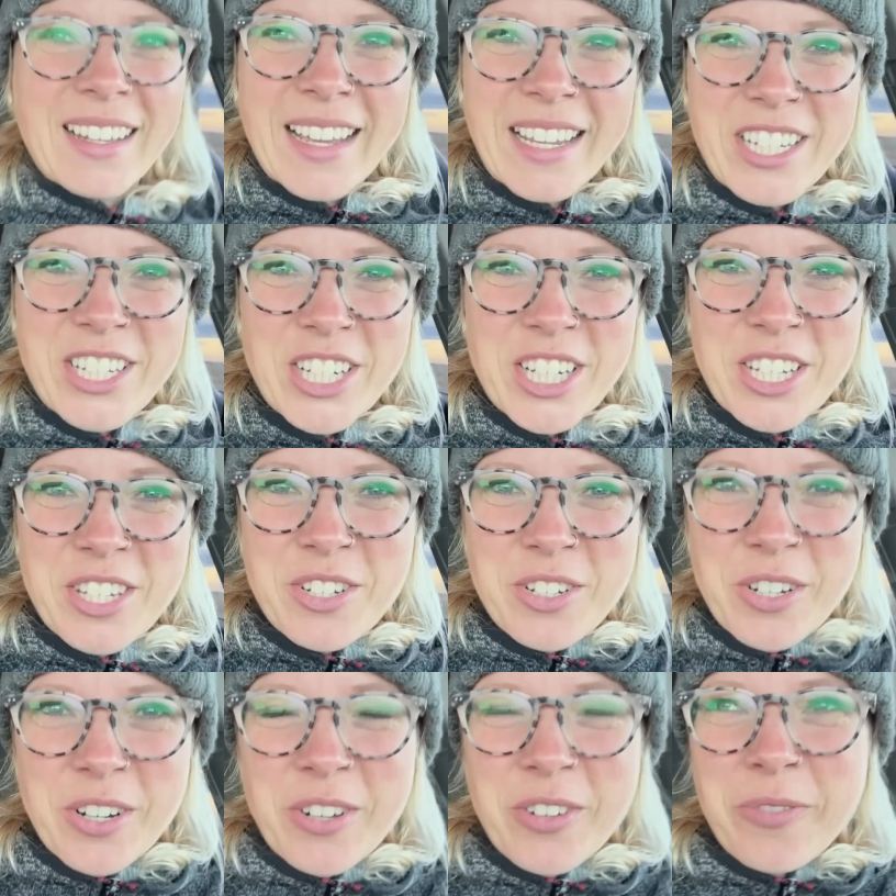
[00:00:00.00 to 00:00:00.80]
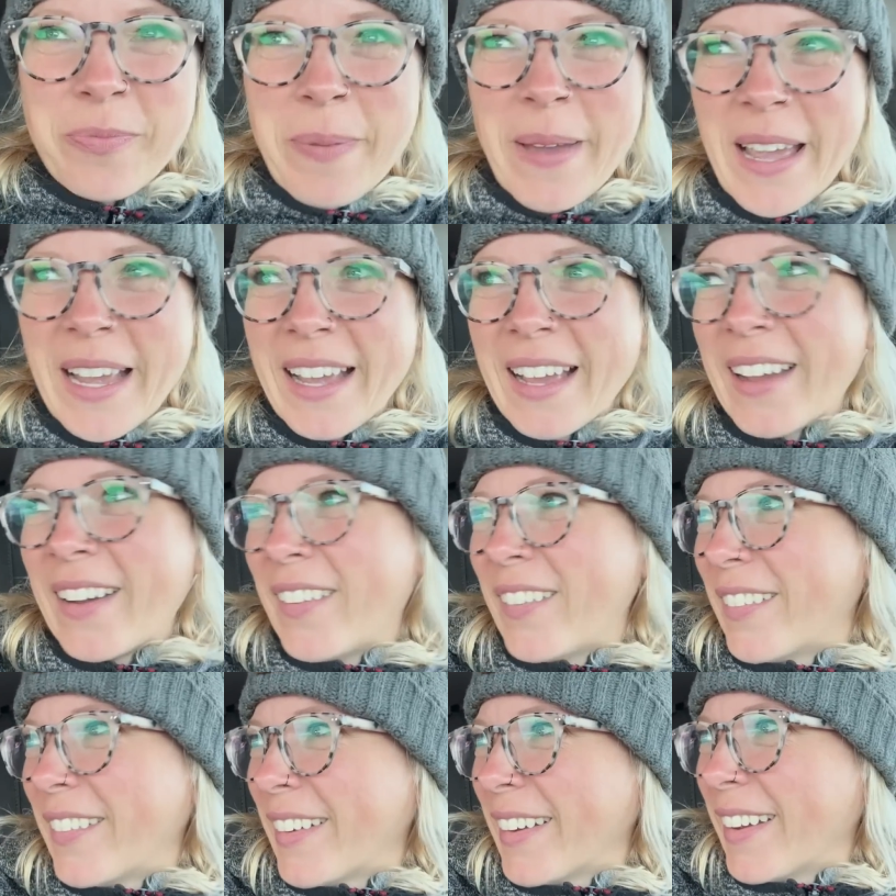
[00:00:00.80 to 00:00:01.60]
I just drove back
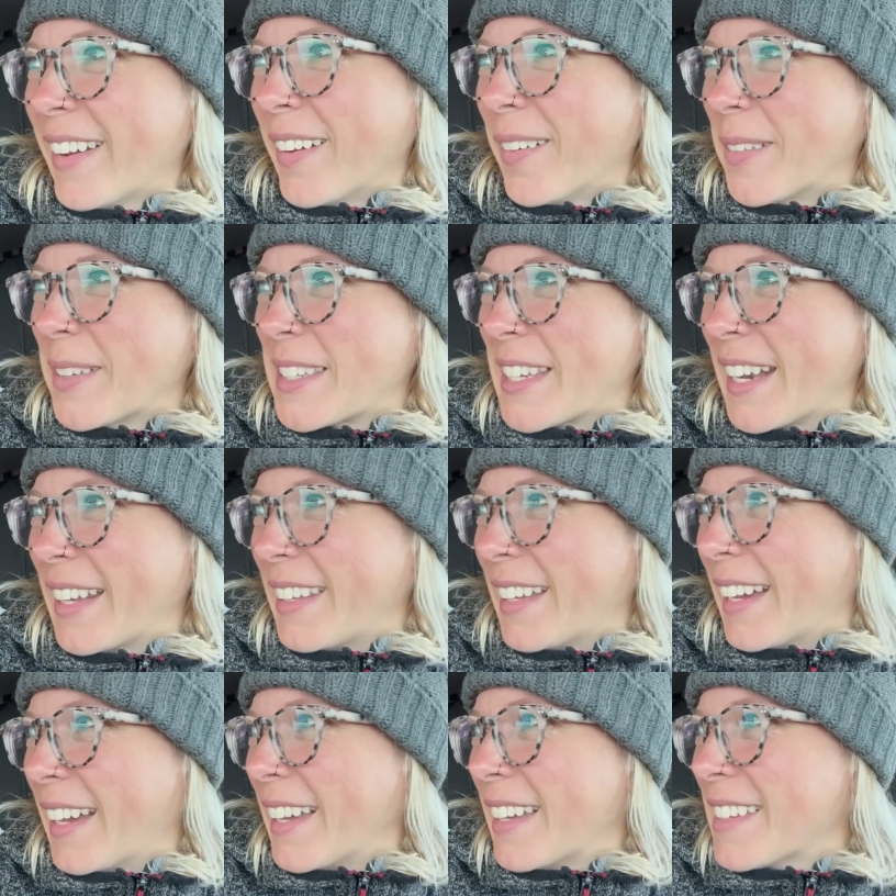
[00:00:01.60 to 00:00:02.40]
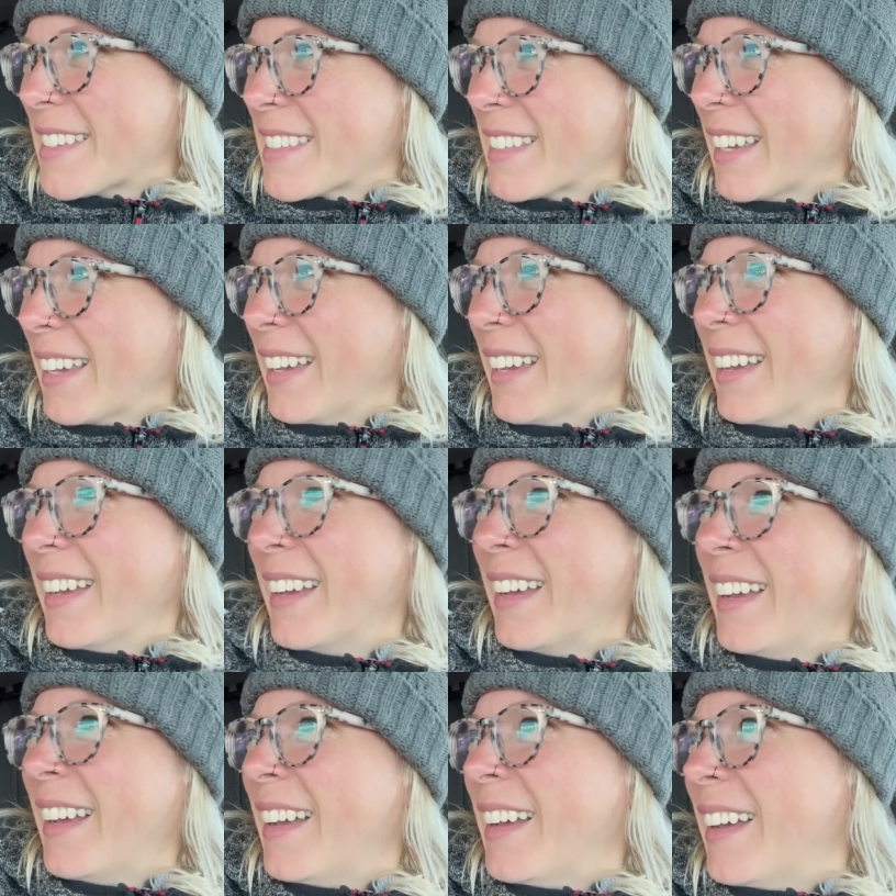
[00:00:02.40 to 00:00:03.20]
out. I almost said on the ice.
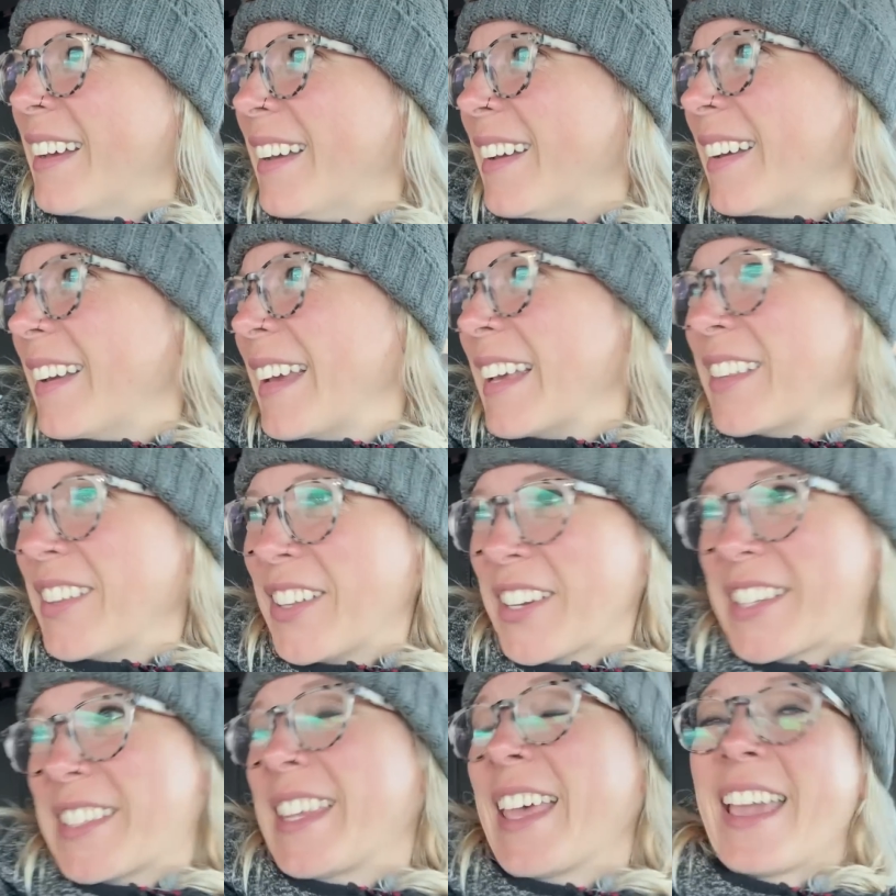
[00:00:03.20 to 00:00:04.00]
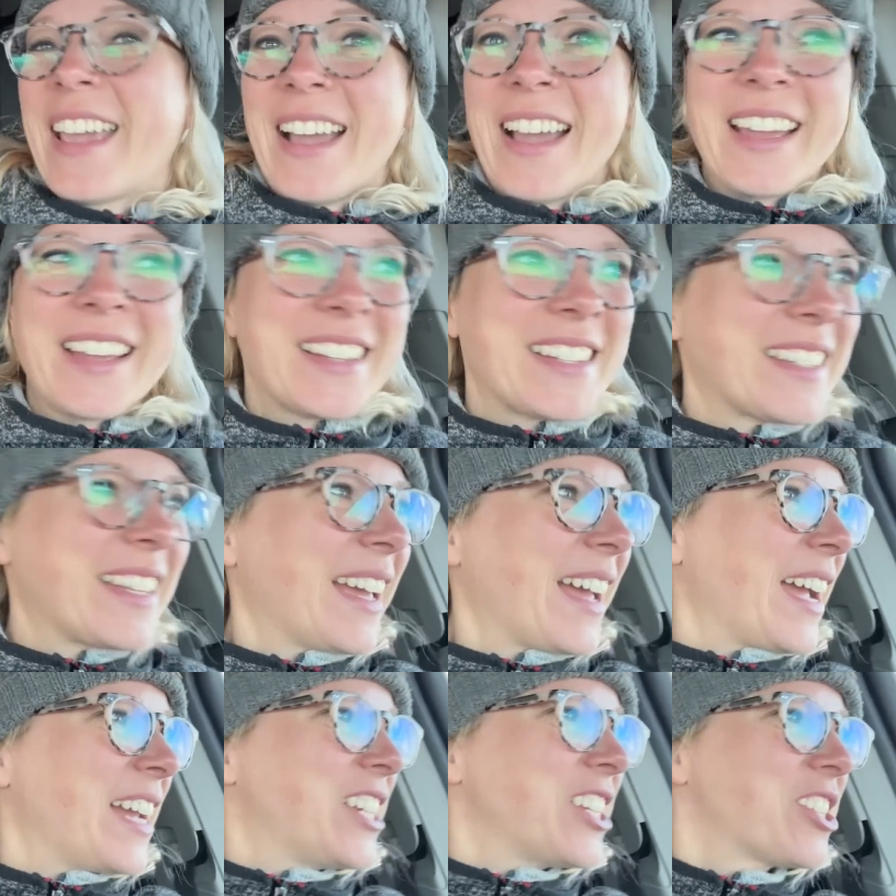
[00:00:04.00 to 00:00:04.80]
It looks like ice.
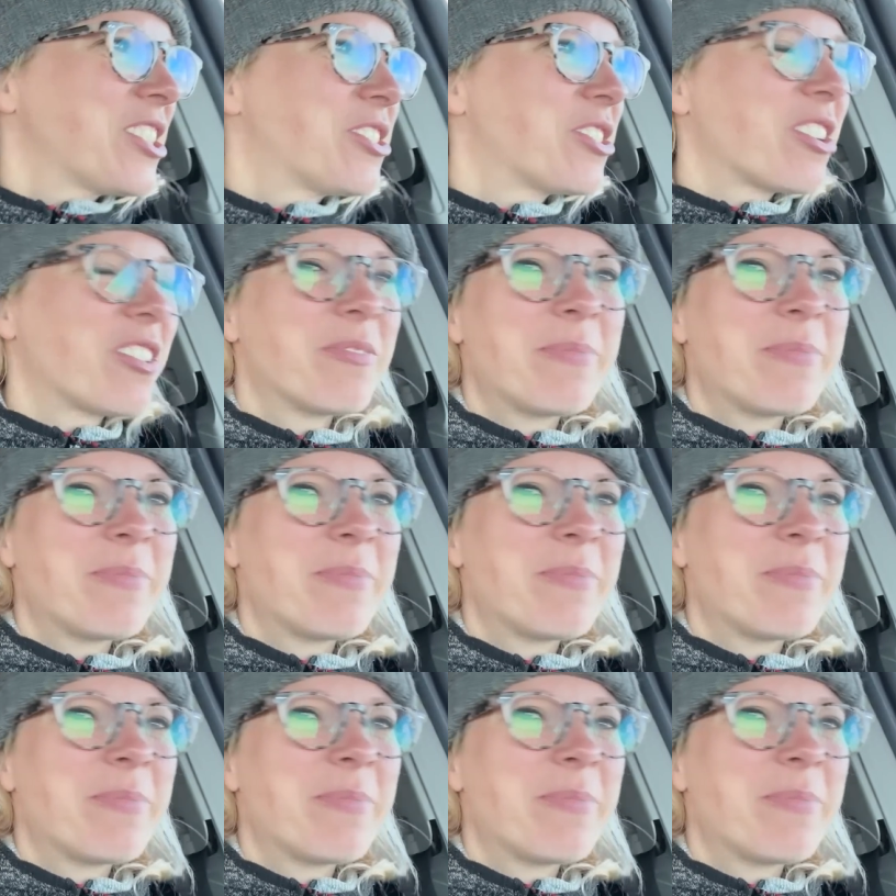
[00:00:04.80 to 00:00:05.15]
I just drove